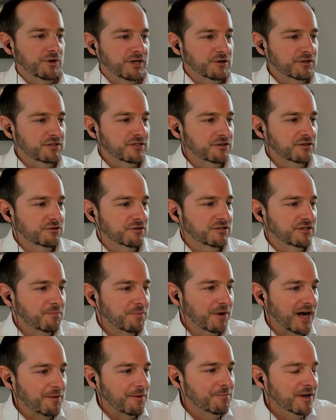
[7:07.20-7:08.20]
you know, it's interesting,
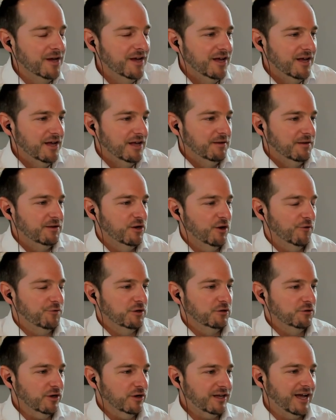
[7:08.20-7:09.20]
Bob, you know, if
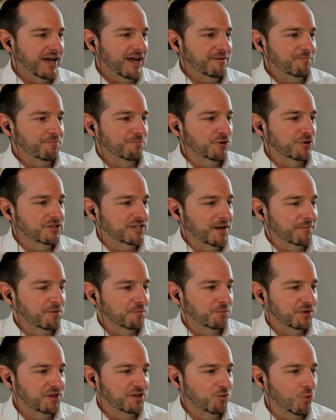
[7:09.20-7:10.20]
you look at
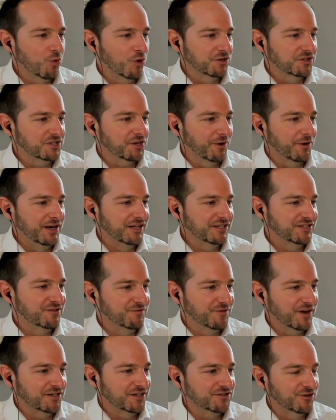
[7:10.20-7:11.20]
perceptibly the world's greatest
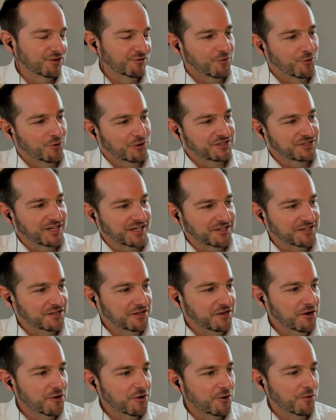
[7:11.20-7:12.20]
investor, of course, next to
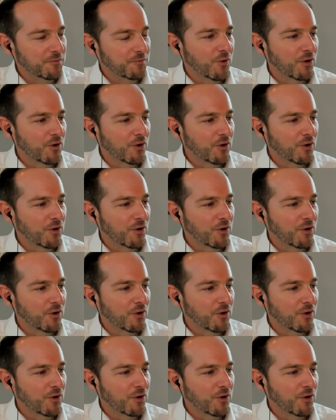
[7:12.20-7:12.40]
you,